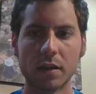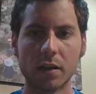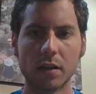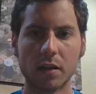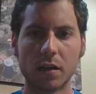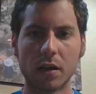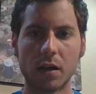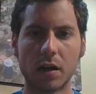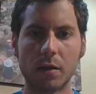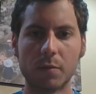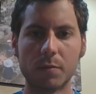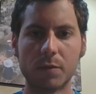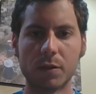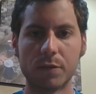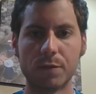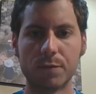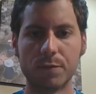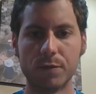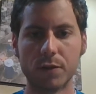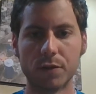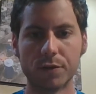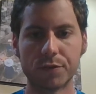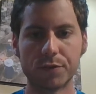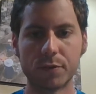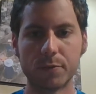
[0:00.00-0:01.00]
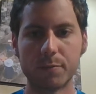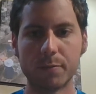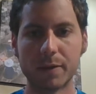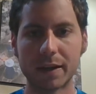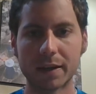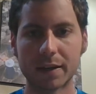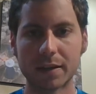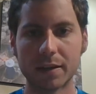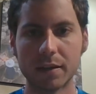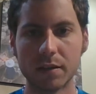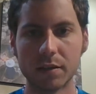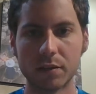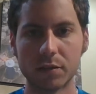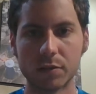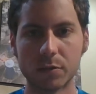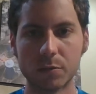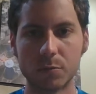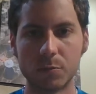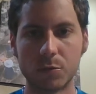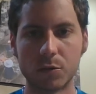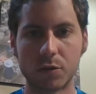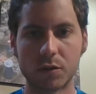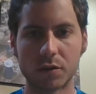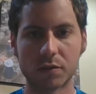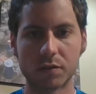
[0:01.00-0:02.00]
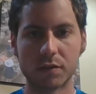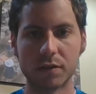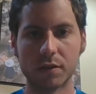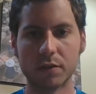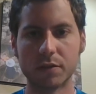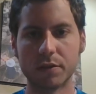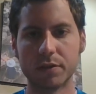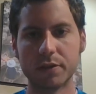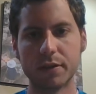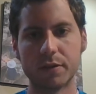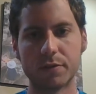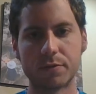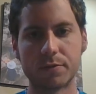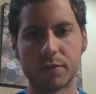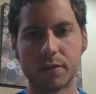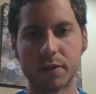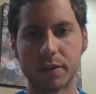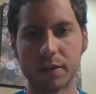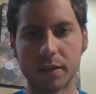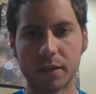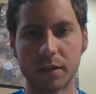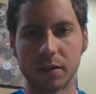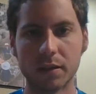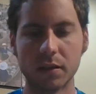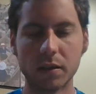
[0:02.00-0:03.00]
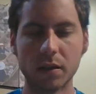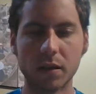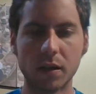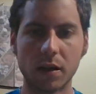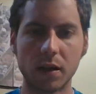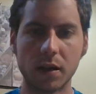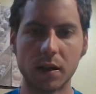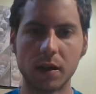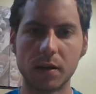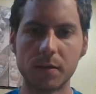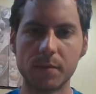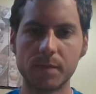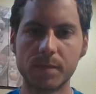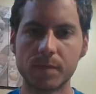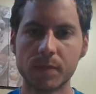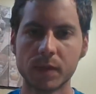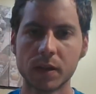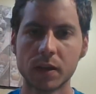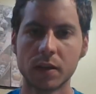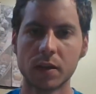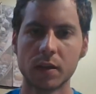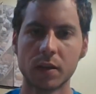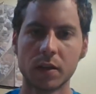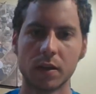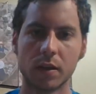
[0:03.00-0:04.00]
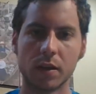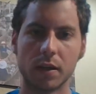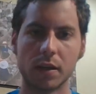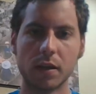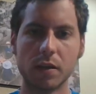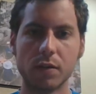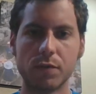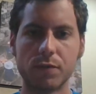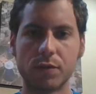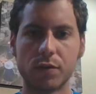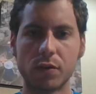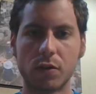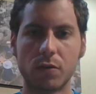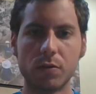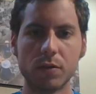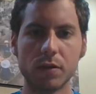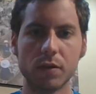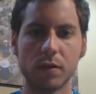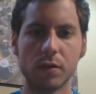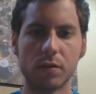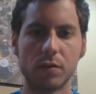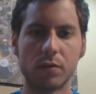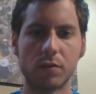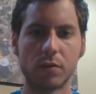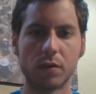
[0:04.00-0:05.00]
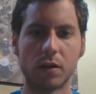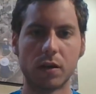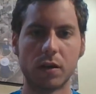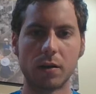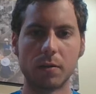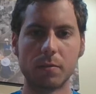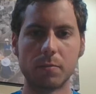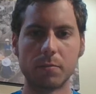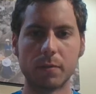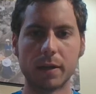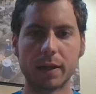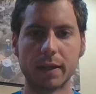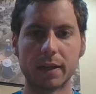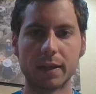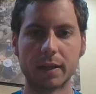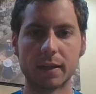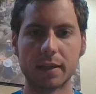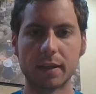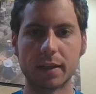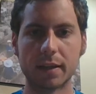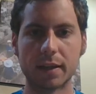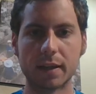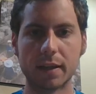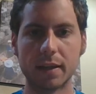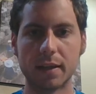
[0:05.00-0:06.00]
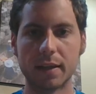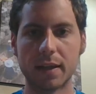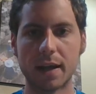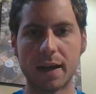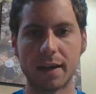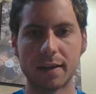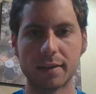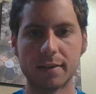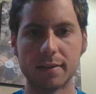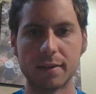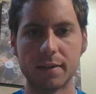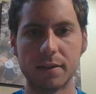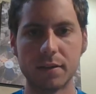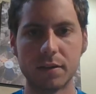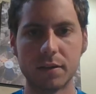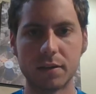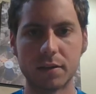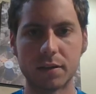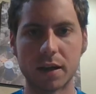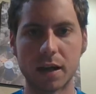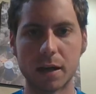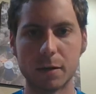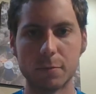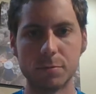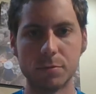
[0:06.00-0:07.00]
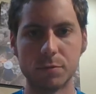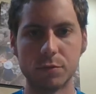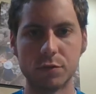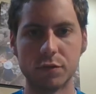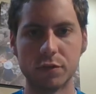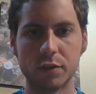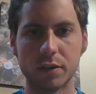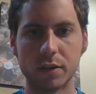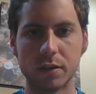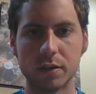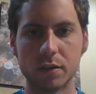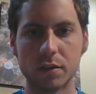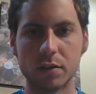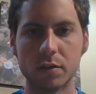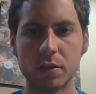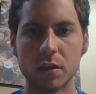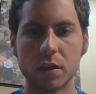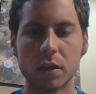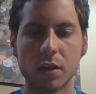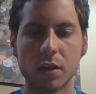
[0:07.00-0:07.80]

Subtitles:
the filter mechanism works a little differently. If someone is making like a latte or a cappuccino,